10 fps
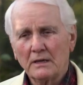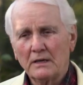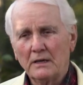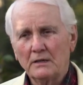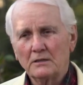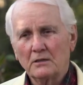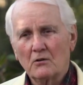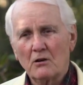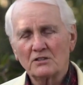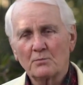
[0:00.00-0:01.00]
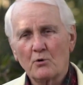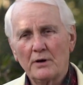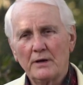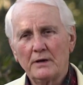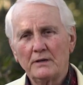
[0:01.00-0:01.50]
and
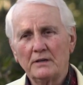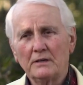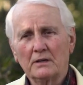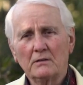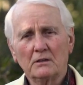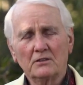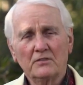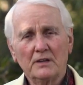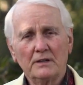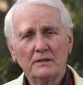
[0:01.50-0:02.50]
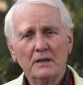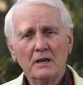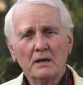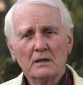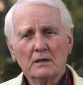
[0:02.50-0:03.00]
crossbred and cultivated
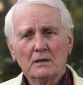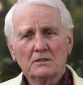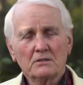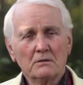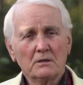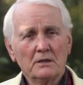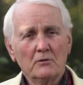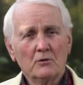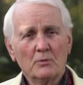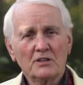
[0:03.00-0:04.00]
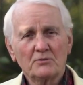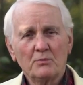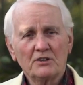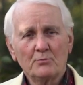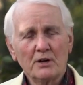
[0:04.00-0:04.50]
so that they were much,
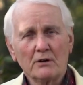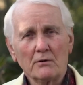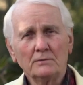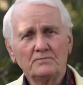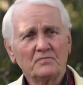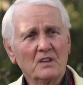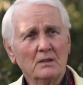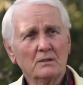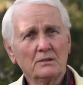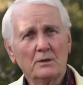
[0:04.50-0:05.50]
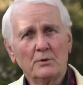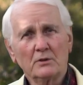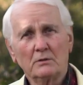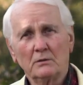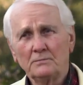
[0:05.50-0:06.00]
much bigger than the
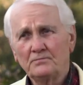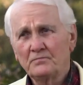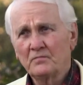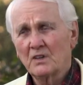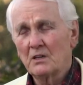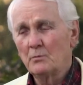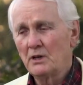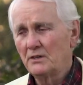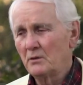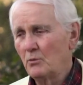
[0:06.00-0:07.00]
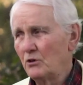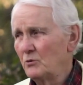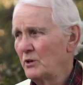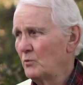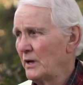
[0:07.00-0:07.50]
typical camellia
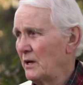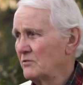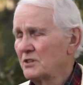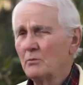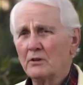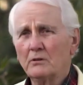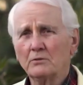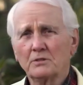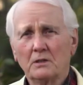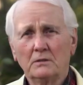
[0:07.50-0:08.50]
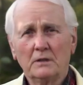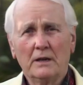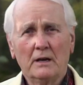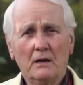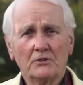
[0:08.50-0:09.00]
bloom. And we have some of those,
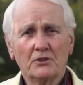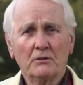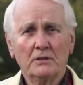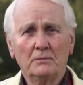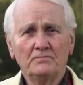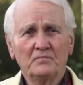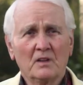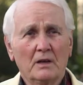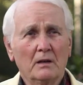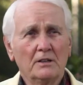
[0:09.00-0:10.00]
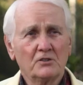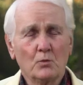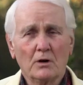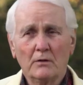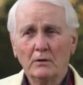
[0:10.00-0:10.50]
and I'll show you at least
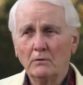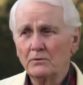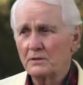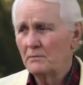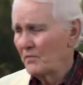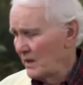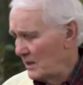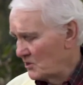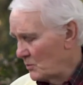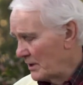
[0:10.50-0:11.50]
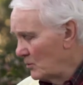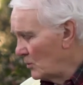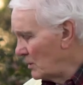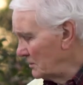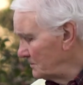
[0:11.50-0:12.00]
one of those as we go
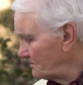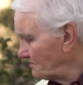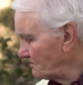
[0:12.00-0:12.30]
on.